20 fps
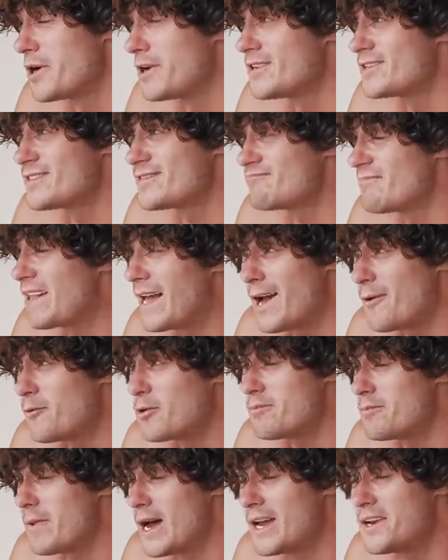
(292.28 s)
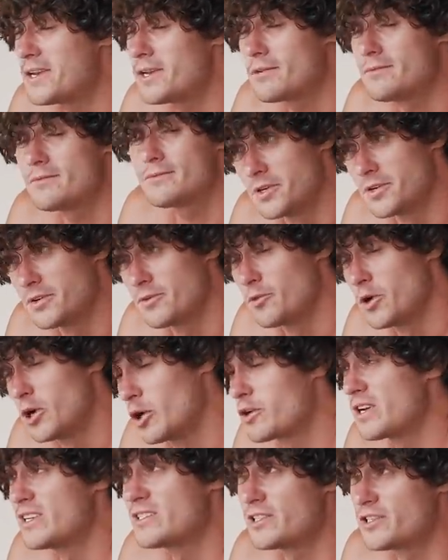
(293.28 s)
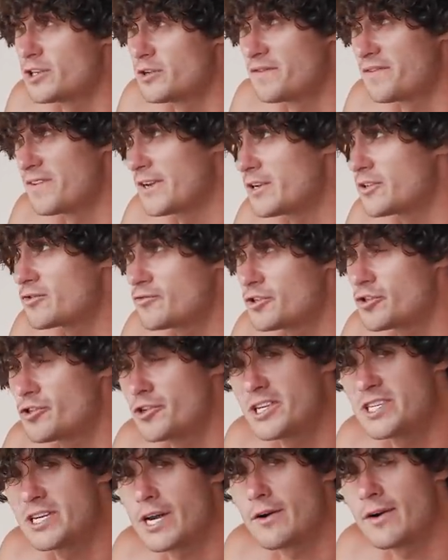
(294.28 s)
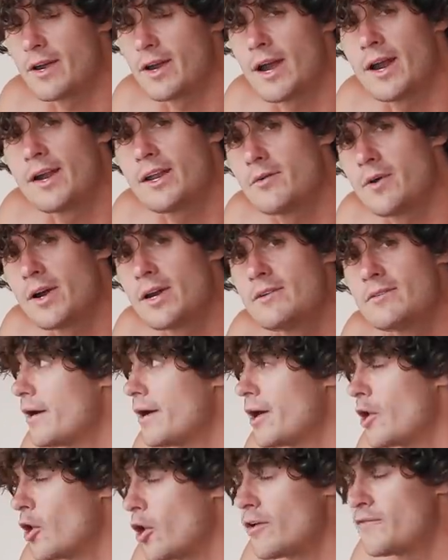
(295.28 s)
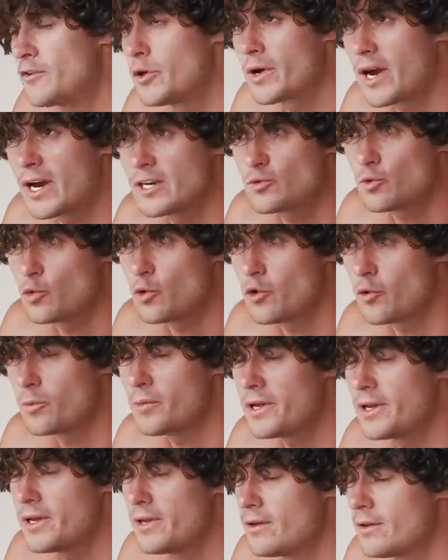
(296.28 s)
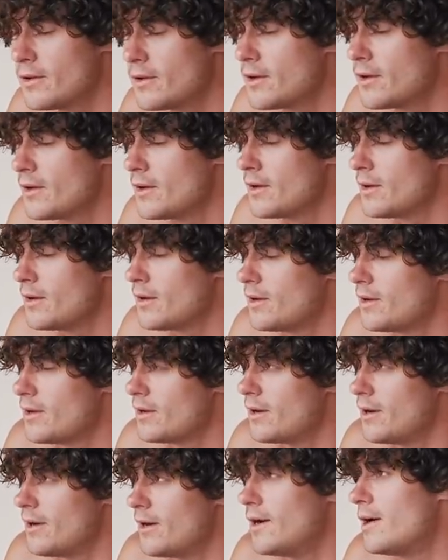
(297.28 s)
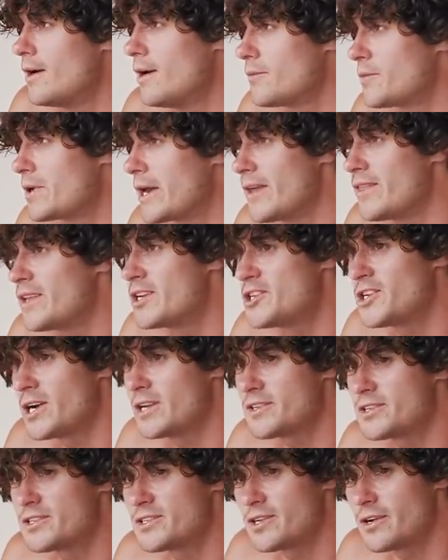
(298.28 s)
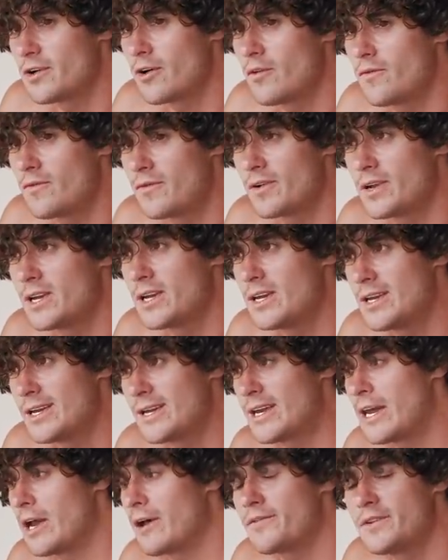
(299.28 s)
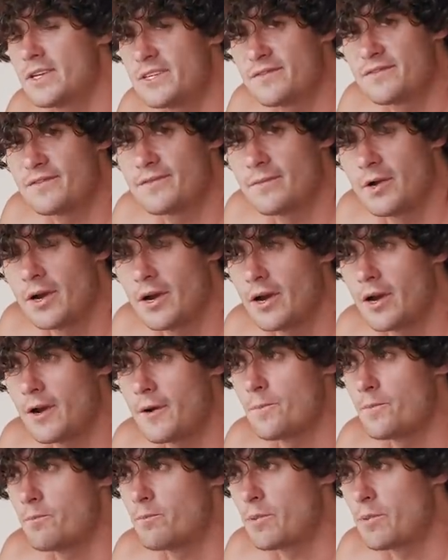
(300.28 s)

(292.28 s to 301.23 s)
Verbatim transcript: honest, like, I wouldn't mind it. We're looking to do fitness retreats out here anyway. A lot of you guys will be uh, getting the chance to hopefully get on these, um,